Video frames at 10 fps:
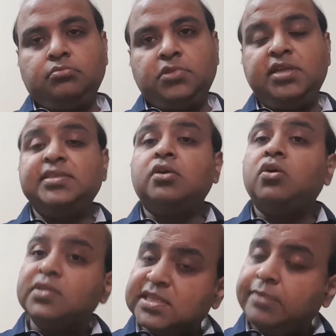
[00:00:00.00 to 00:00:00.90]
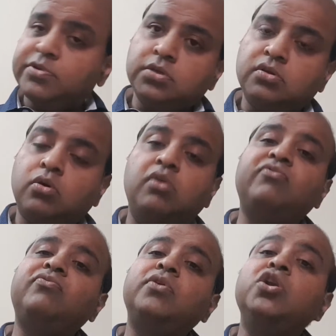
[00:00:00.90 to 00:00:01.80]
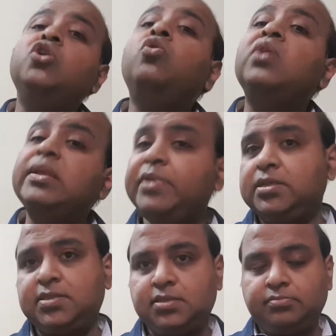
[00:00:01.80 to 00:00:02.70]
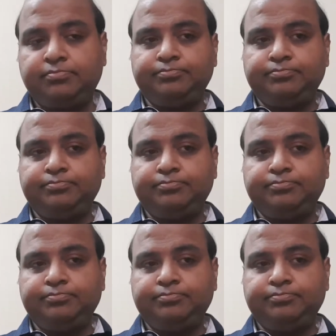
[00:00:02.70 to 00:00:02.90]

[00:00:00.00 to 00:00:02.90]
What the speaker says: It is a concept of no limits.